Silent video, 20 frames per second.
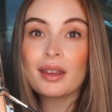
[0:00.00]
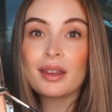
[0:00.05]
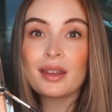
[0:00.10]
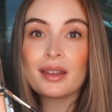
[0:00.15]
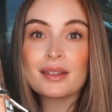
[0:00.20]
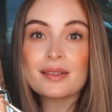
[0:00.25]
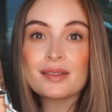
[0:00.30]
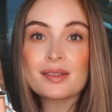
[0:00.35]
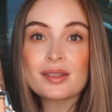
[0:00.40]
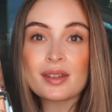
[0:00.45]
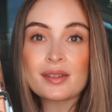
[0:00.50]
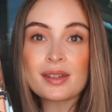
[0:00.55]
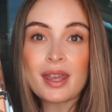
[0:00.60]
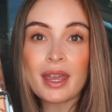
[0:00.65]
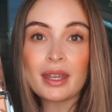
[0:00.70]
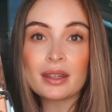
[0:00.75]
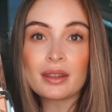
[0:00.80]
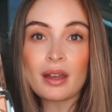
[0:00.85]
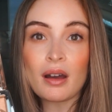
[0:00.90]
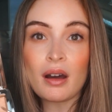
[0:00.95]
is to
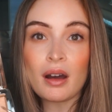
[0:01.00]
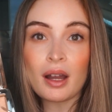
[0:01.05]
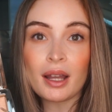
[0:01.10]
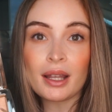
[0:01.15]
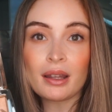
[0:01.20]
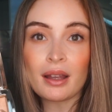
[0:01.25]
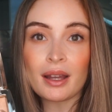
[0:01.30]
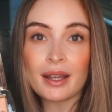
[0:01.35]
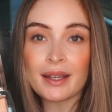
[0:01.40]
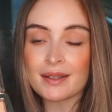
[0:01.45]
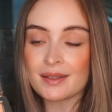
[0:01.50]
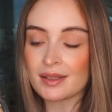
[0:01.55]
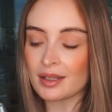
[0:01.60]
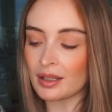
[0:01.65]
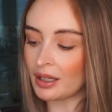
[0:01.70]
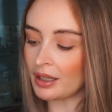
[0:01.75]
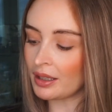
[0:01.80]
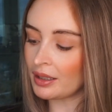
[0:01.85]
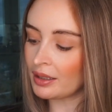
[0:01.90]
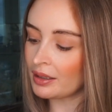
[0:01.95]
take the
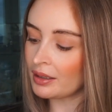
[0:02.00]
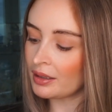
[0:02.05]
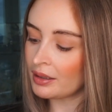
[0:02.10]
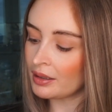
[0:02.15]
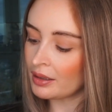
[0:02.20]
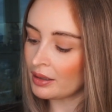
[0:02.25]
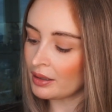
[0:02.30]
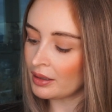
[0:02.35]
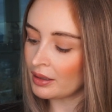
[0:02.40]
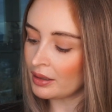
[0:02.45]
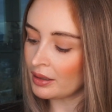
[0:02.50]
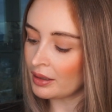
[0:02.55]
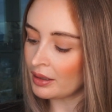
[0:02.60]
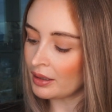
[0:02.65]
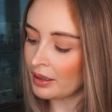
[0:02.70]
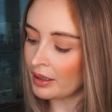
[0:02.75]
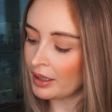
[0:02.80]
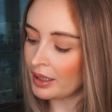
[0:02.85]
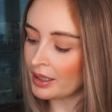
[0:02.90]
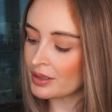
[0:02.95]
highlighter
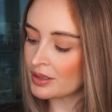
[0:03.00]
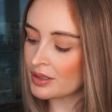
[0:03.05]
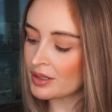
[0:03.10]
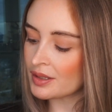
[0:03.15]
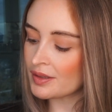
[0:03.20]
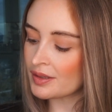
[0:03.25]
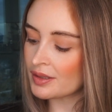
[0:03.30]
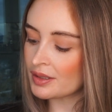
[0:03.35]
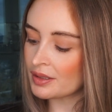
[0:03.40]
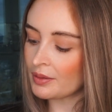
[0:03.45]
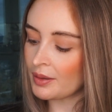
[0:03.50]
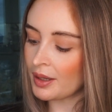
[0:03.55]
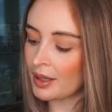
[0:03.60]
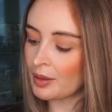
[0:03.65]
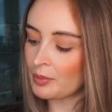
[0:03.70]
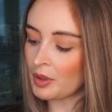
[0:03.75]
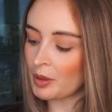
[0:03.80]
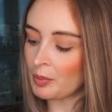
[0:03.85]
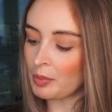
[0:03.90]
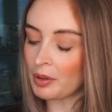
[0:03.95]
and just
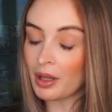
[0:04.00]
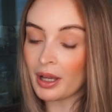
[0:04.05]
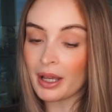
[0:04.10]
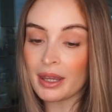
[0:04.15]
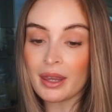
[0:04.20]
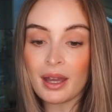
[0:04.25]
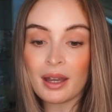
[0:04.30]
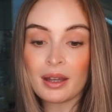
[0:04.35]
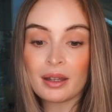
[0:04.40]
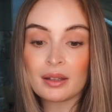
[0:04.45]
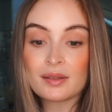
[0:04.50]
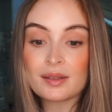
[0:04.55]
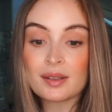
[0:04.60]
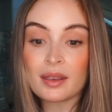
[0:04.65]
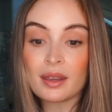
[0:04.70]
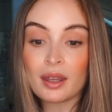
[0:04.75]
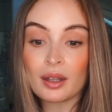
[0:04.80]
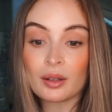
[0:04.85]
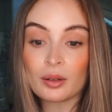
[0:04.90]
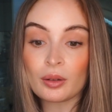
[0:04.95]
to apply that to
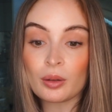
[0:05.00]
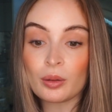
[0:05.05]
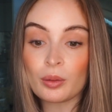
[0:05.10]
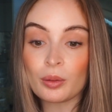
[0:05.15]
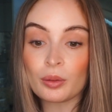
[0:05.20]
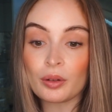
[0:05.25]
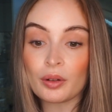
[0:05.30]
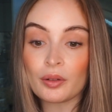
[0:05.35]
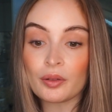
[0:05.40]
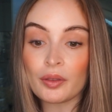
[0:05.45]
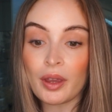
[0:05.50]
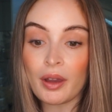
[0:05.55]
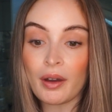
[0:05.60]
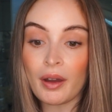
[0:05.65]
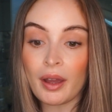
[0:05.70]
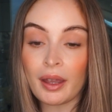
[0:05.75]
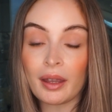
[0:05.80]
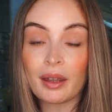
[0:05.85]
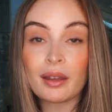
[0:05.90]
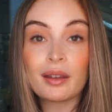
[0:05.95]
the inner corner of the
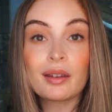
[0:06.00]
eye.